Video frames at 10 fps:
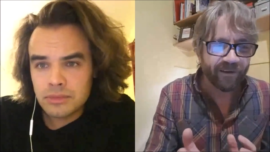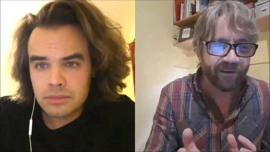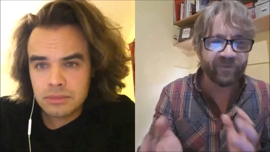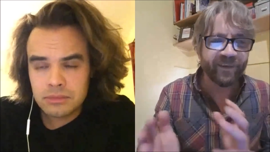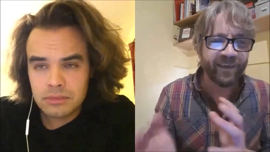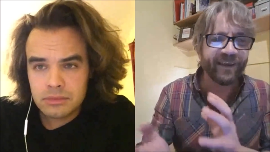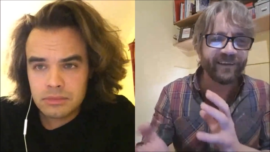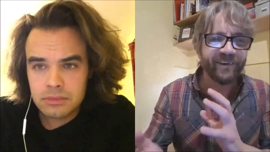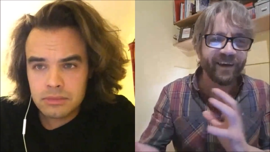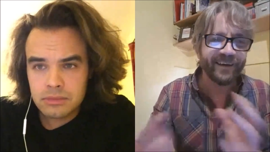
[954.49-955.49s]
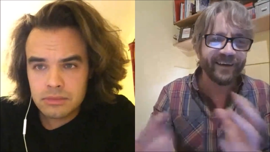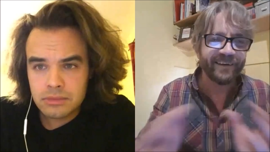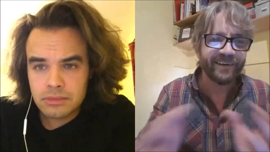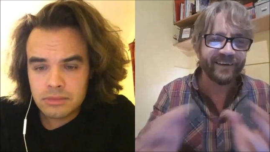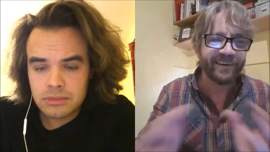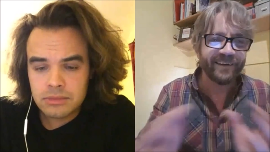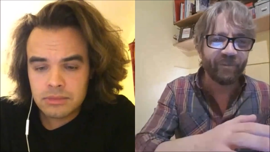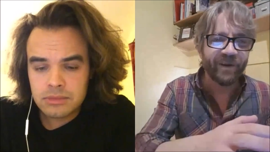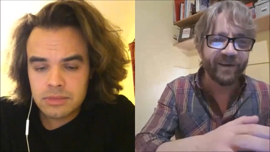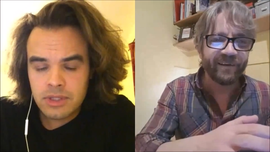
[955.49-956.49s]
Speaker 1: you're seeing a change in
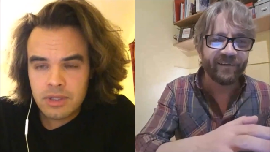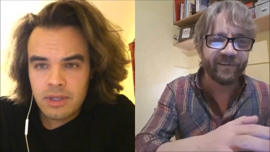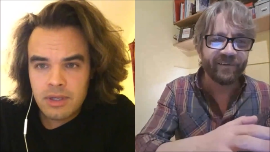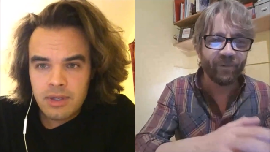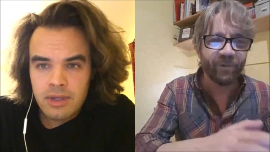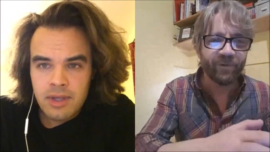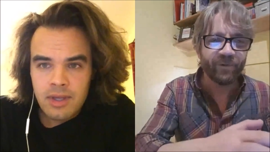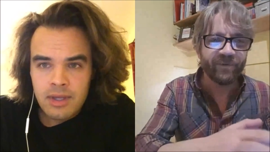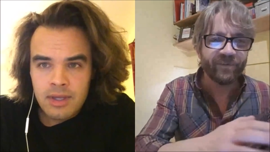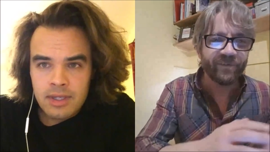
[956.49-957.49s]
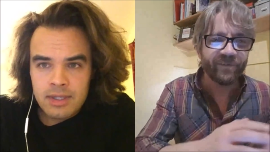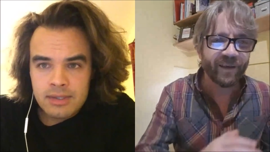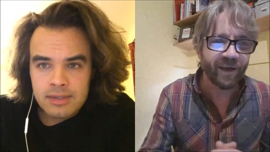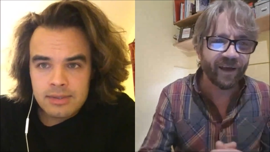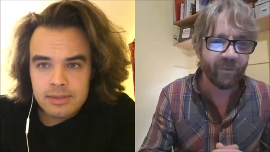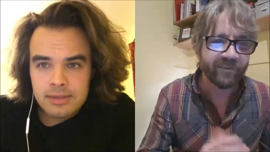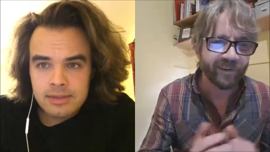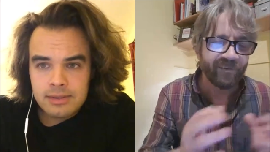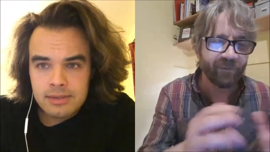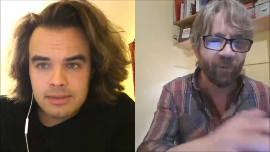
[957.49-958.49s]
their opinions towards
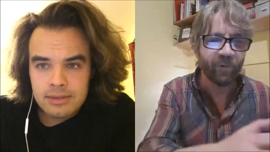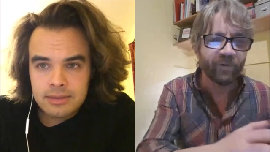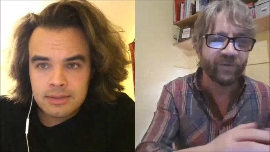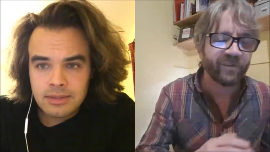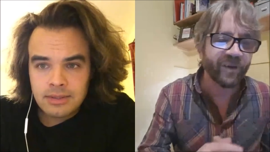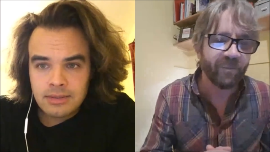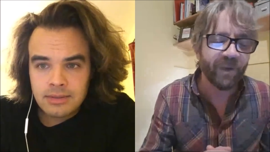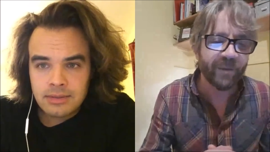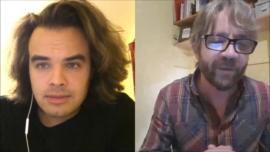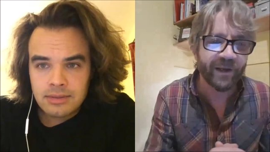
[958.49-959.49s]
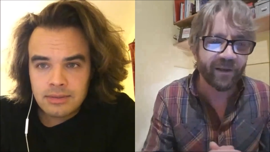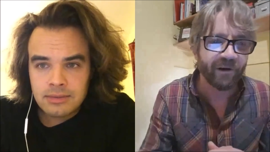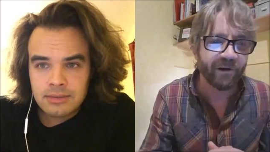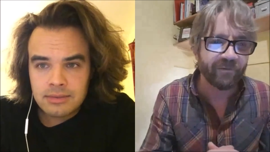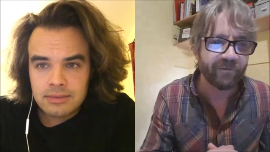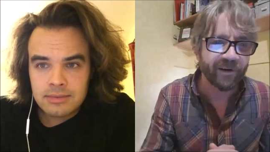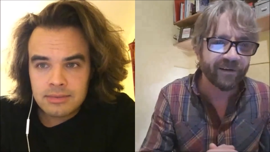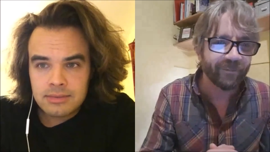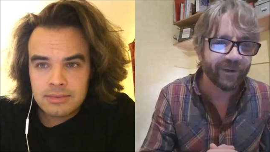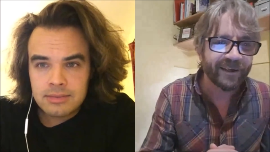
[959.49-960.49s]
Brexit and towards maybe another
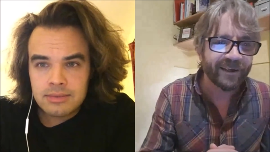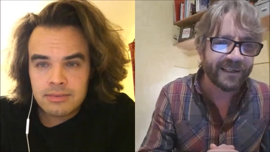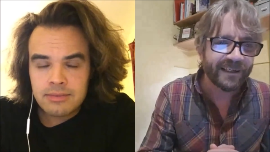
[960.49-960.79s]
referendum?